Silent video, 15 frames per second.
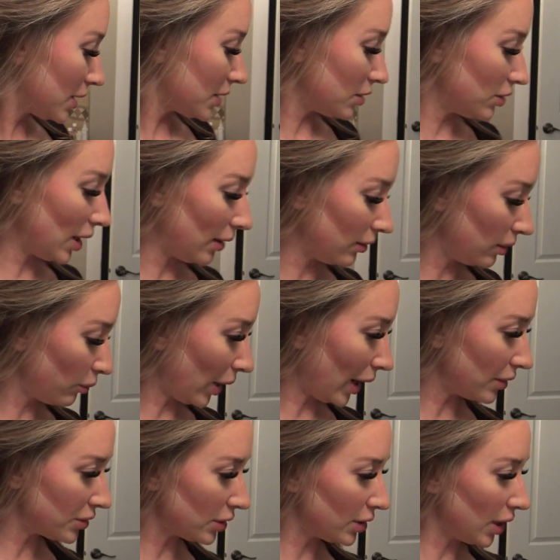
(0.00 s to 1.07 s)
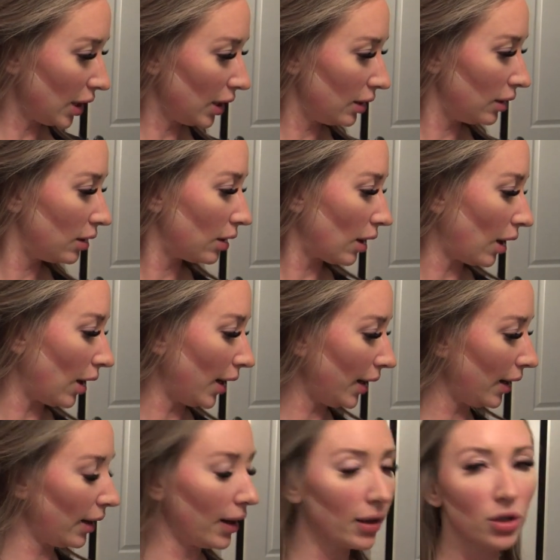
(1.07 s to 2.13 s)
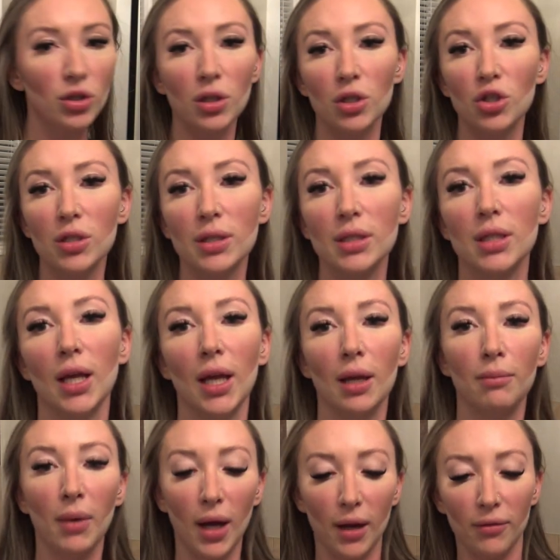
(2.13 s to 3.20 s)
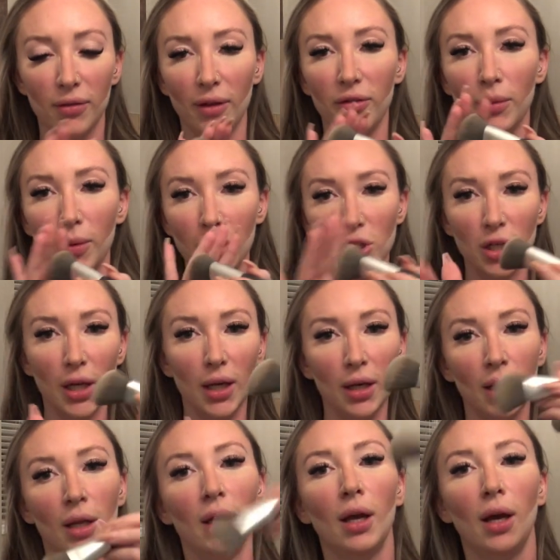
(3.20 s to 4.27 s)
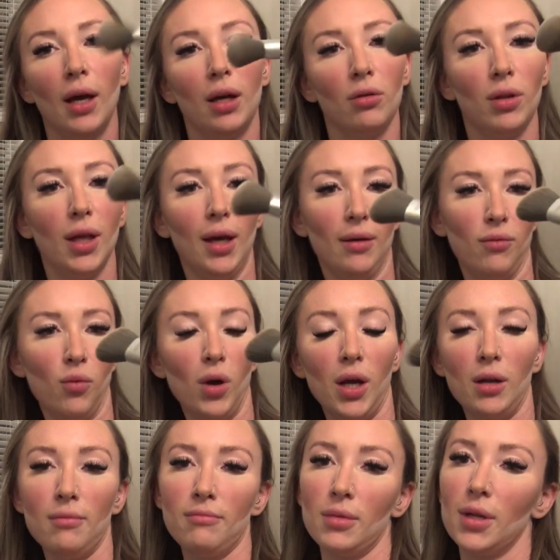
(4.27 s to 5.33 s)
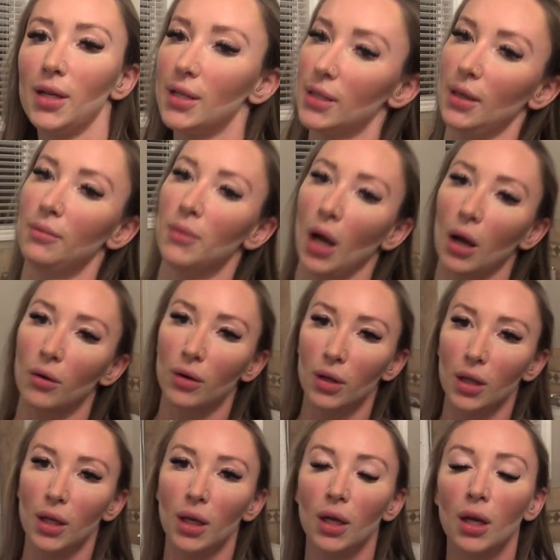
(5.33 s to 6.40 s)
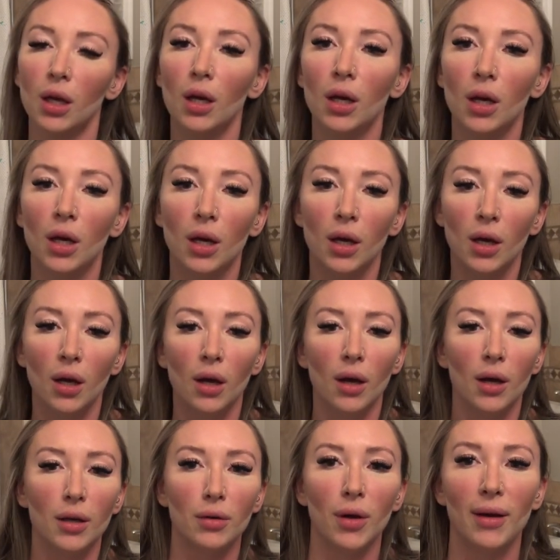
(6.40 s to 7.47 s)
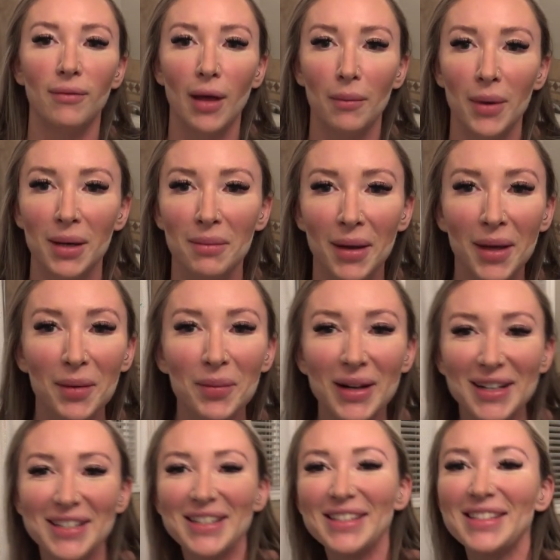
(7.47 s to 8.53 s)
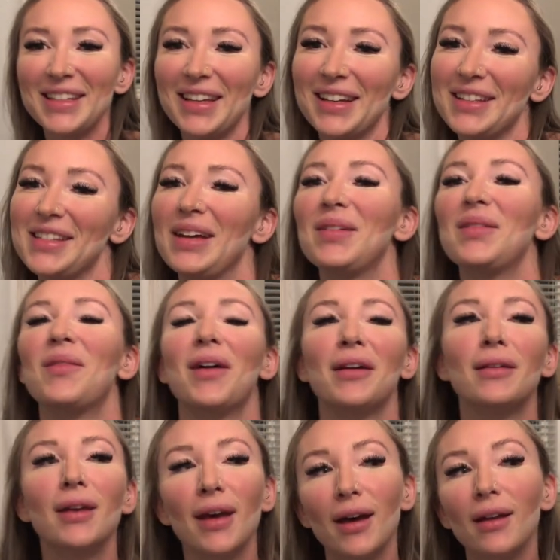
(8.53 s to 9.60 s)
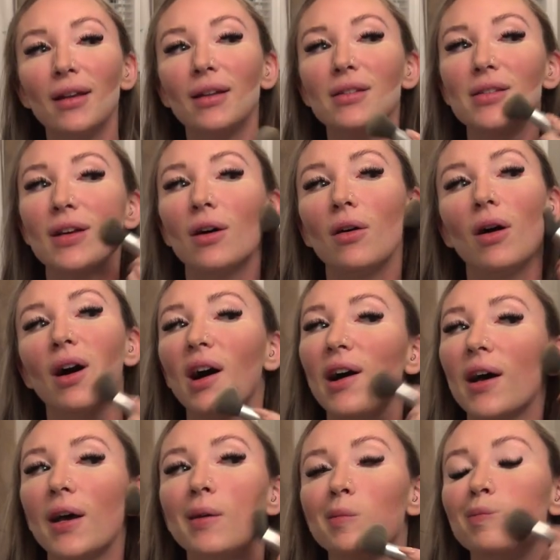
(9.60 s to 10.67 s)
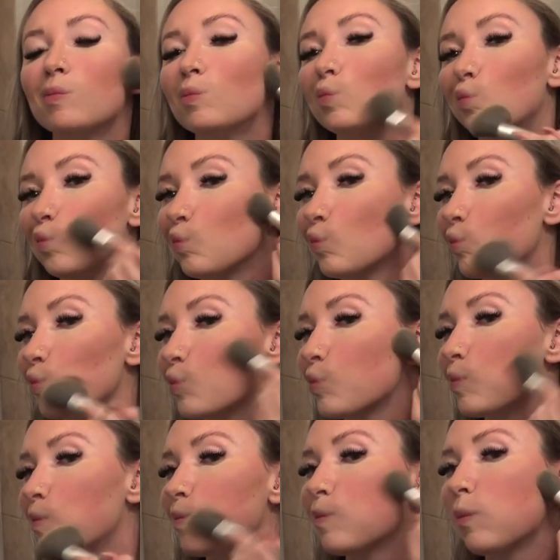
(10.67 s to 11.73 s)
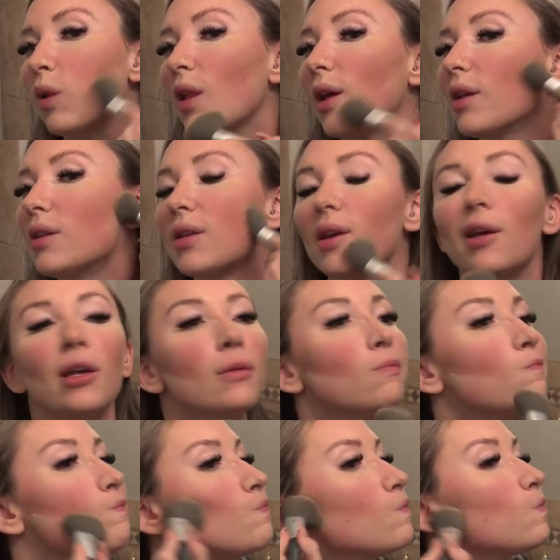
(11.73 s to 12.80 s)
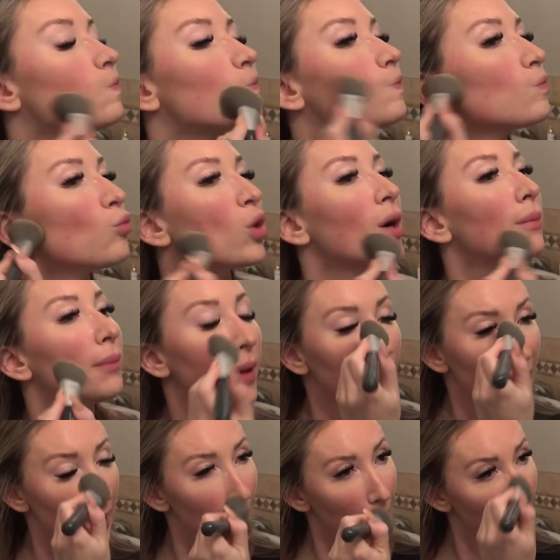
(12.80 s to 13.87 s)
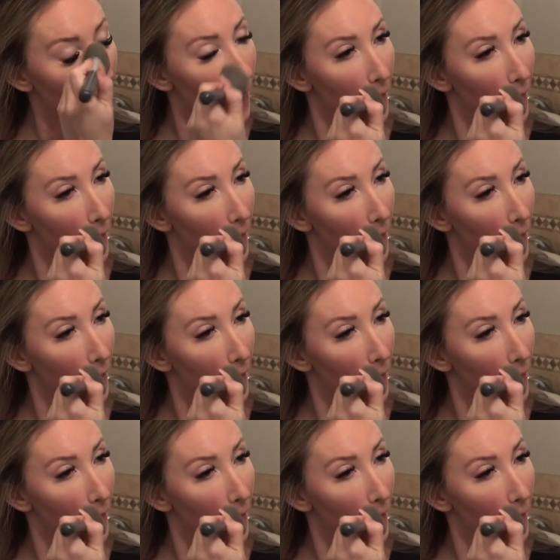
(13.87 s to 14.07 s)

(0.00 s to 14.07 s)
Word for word: so now that brows are done, I actually just take my fluffy brush again. I only have one because I'm not really, I don't have that many makeup brushes. Like I said, one kit. So I blend in where I'm baking